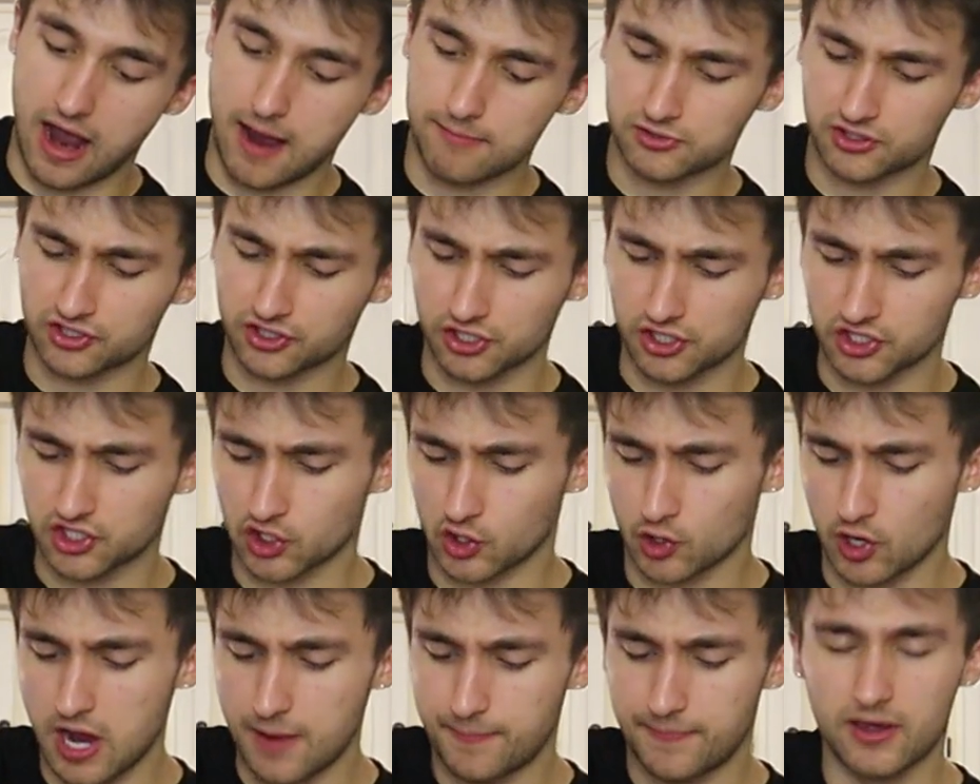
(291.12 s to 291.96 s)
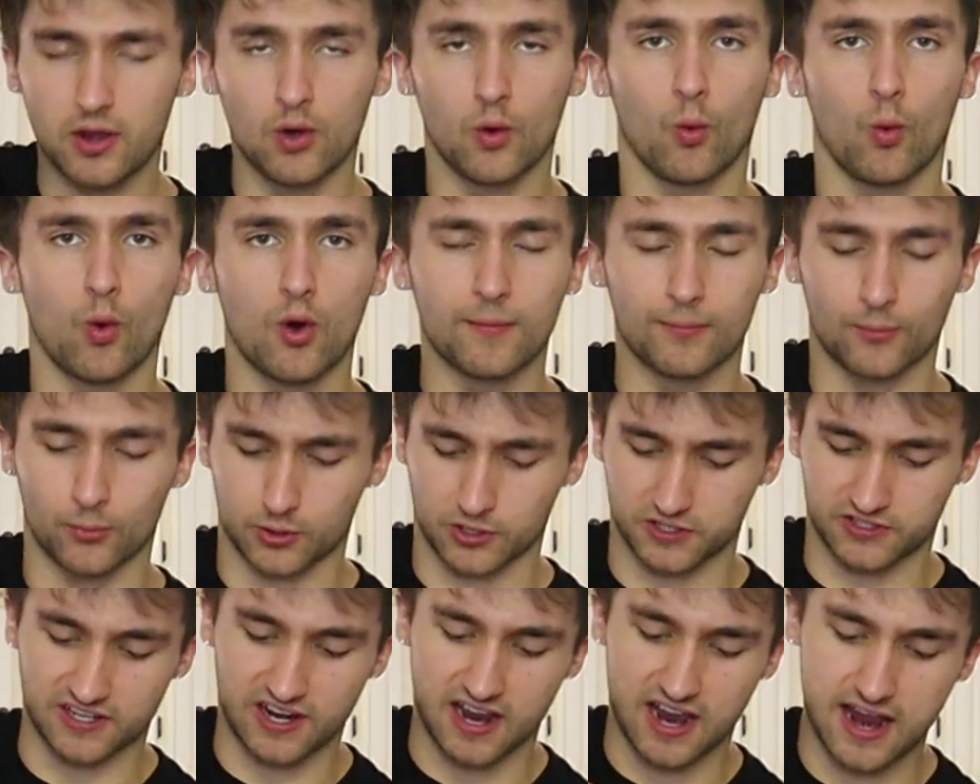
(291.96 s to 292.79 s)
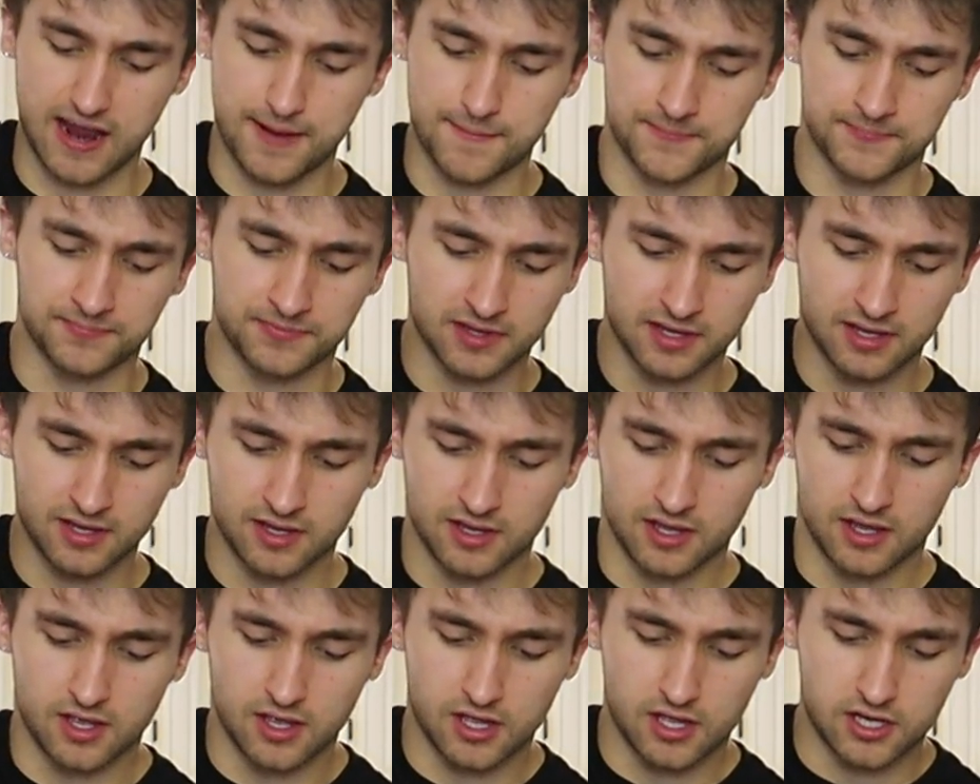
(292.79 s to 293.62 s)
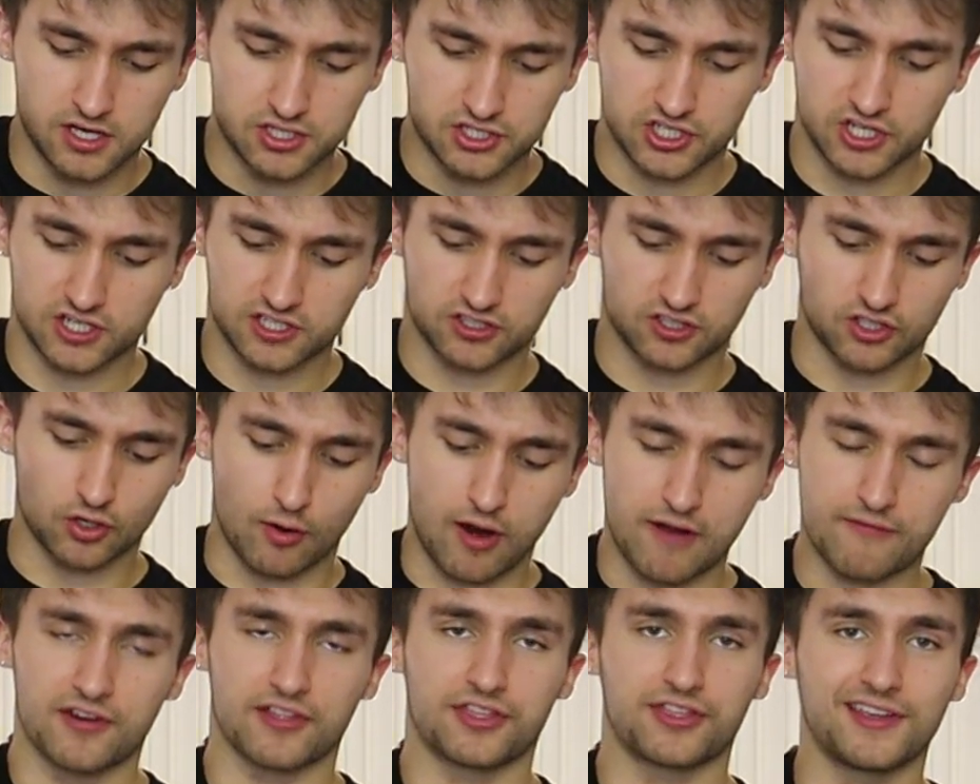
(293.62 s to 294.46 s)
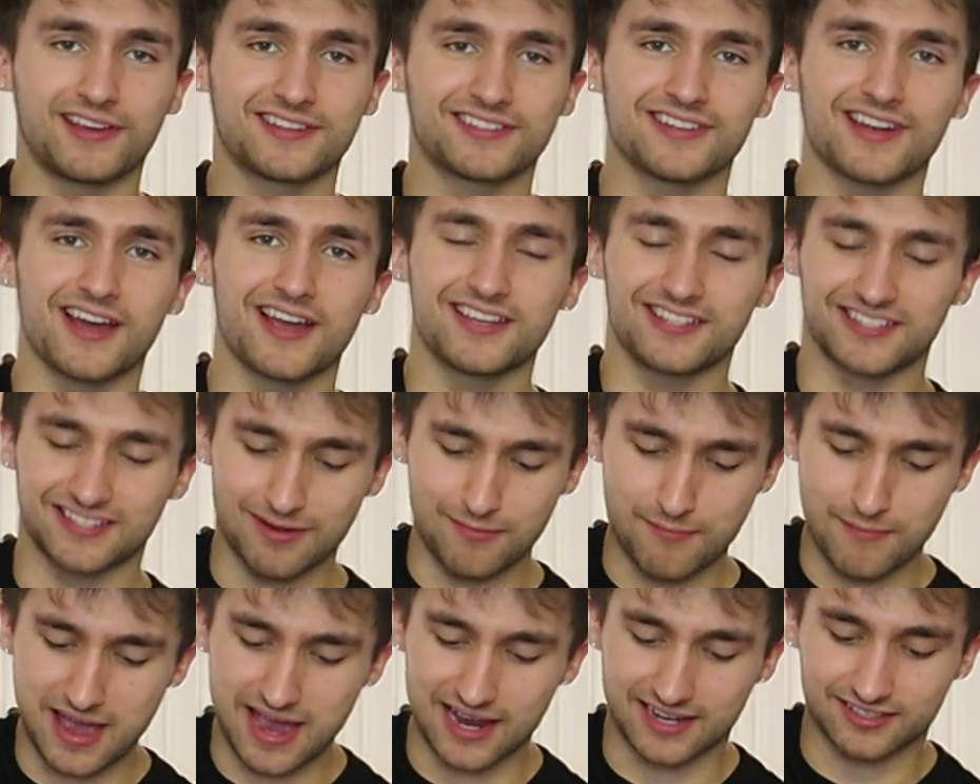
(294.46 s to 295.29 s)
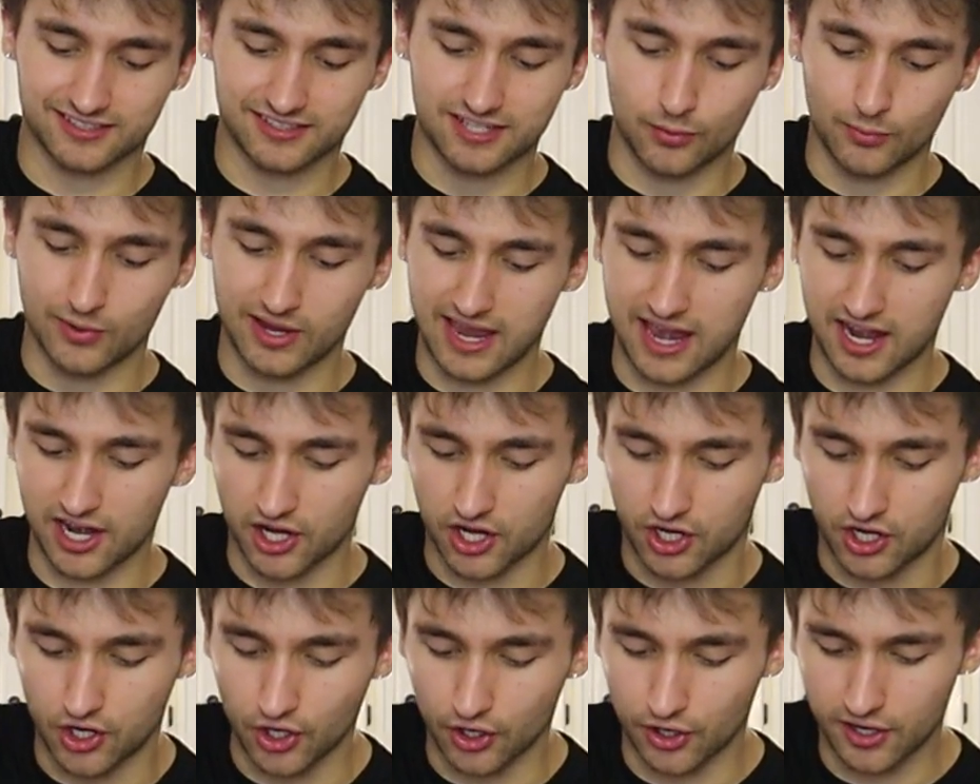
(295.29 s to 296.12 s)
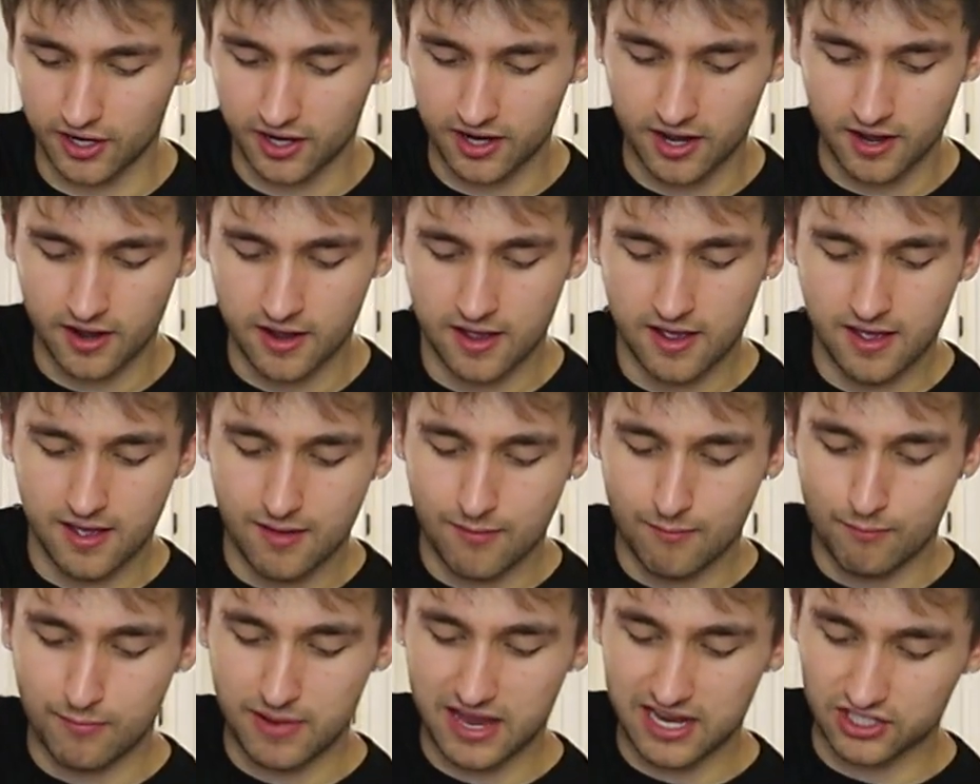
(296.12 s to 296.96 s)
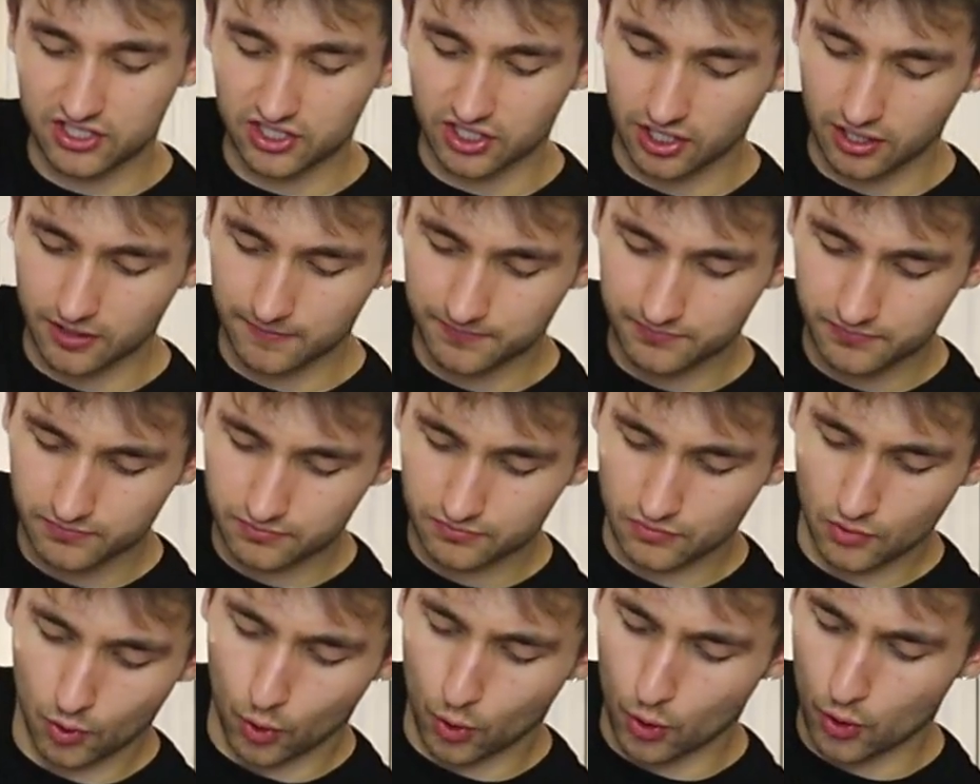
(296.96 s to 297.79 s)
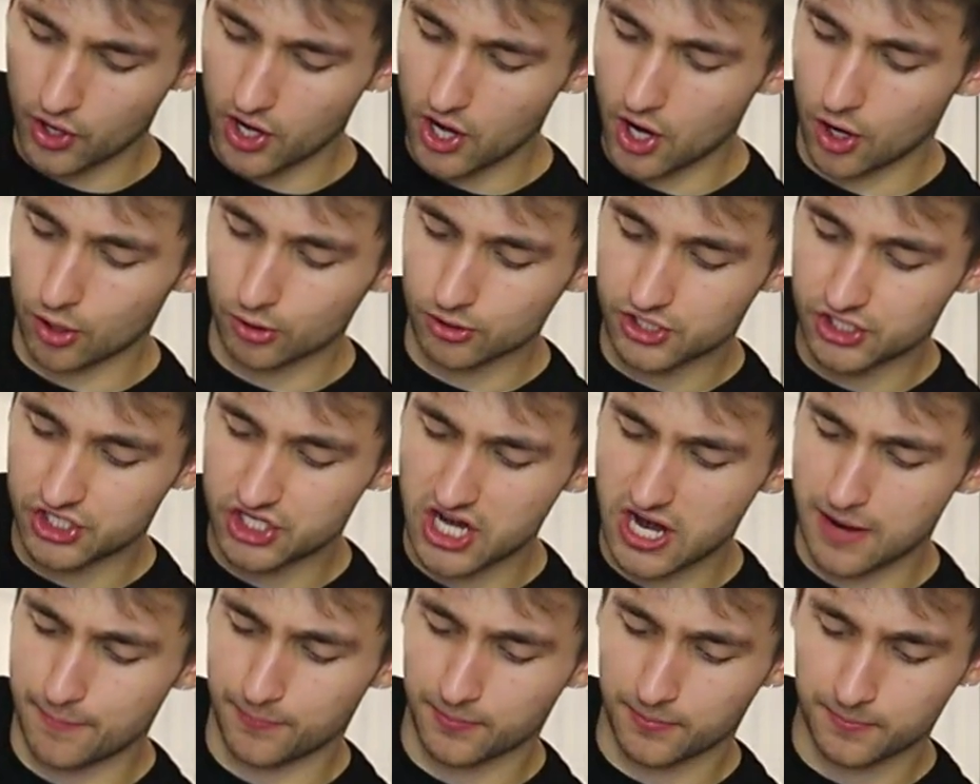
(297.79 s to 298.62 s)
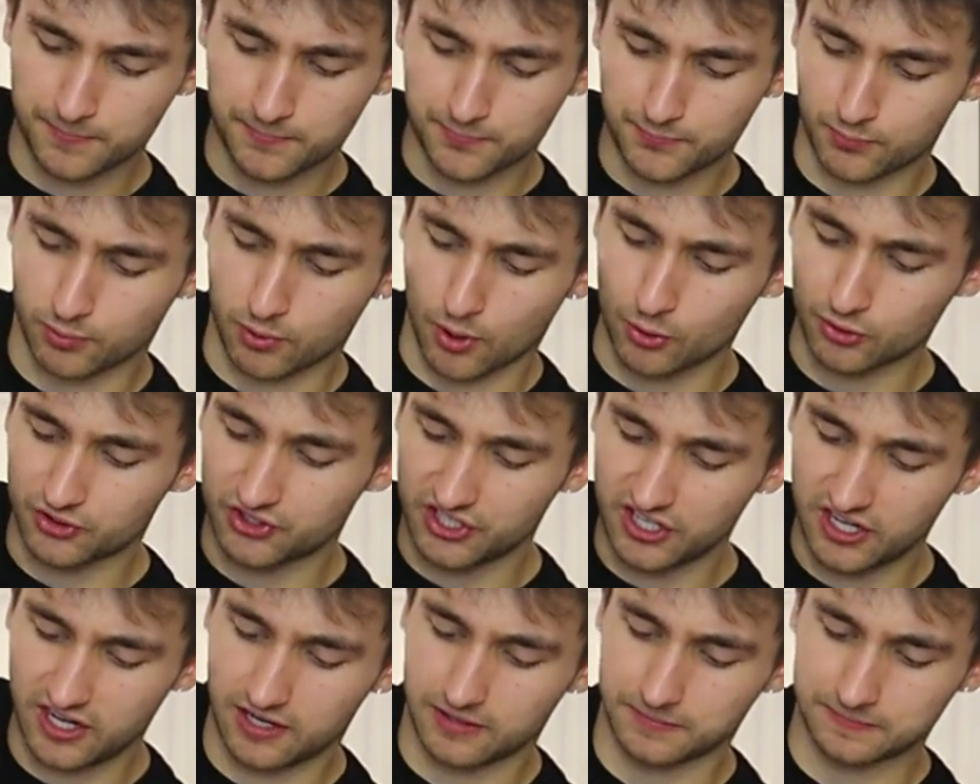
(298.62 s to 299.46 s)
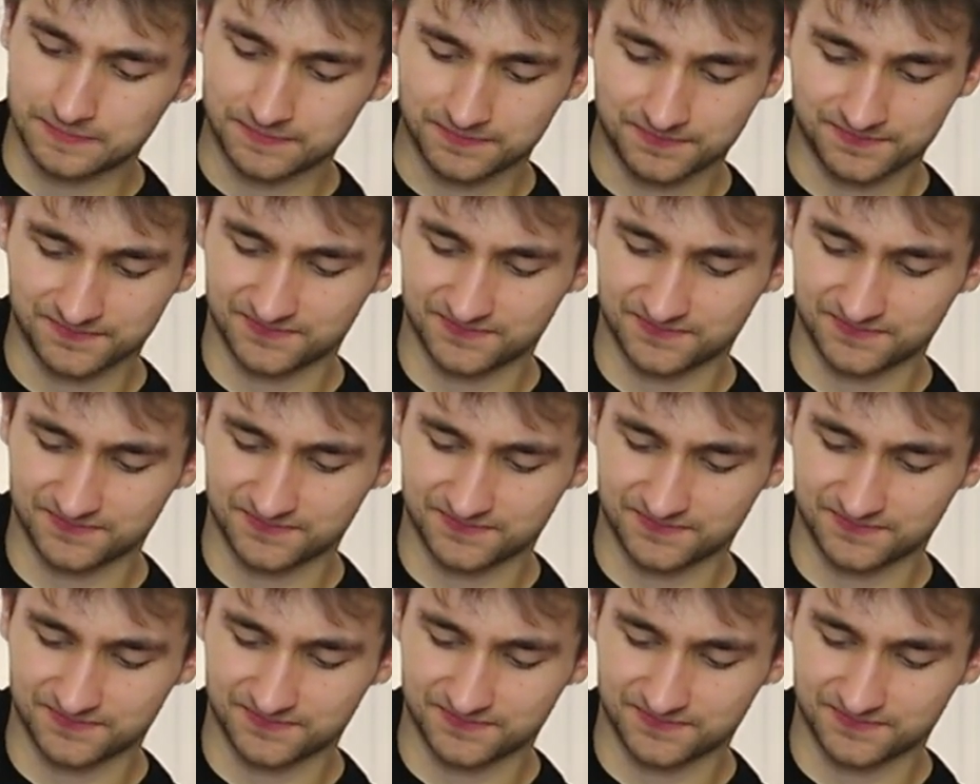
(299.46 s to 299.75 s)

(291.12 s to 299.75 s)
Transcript: I'm just gonna scrape it one more time, just so everything's nice and mixed, and we get a good mint Oreo chip protein